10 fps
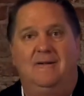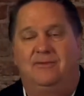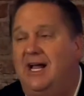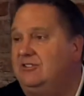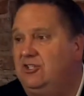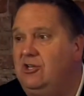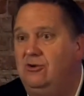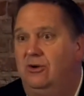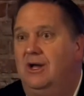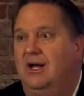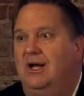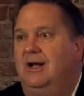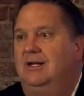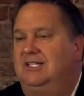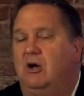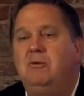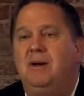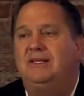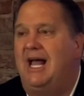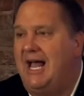That's you. Tell me
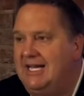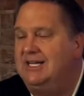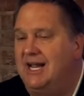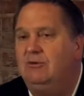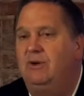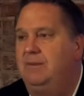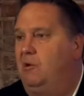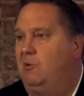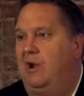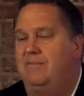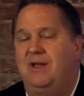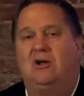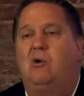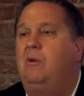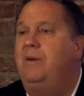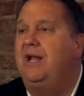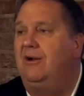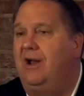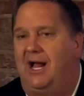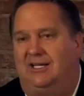about the Agent Equity Program that Coldwell Banker
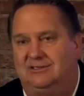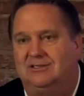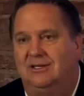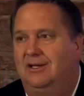has,